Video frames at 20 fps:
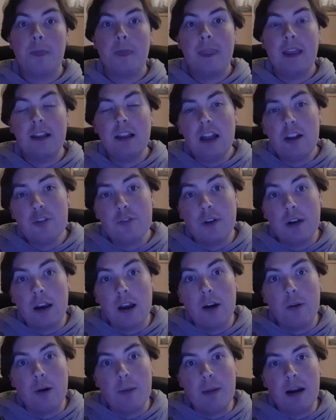In the last
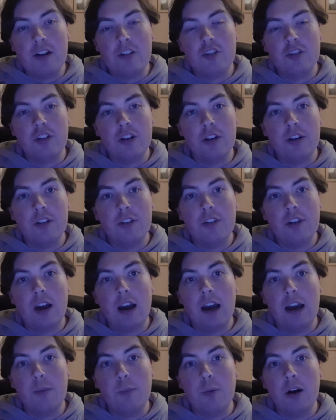video I mentioned
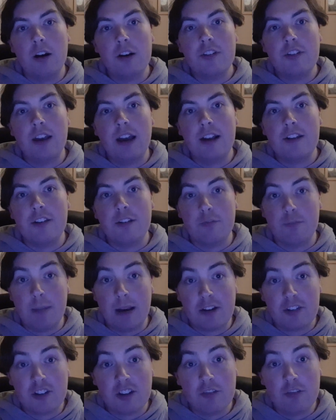I worked at a
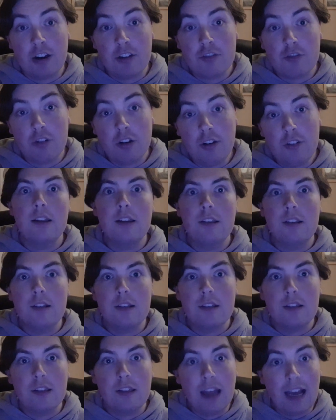Mexican restaurant.
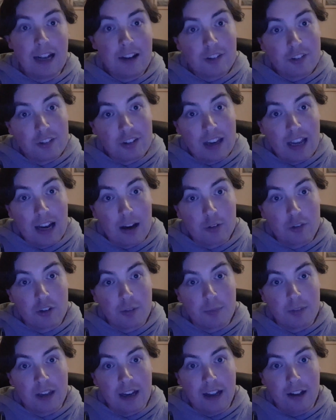That's now
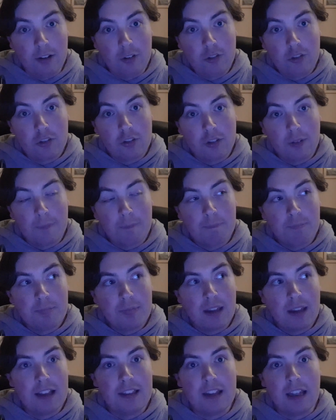something else.
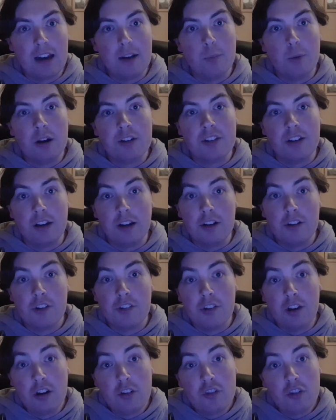And then I worked at a little
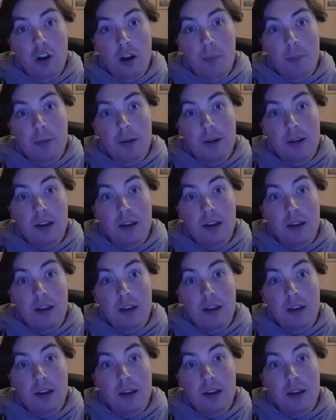dessert shop.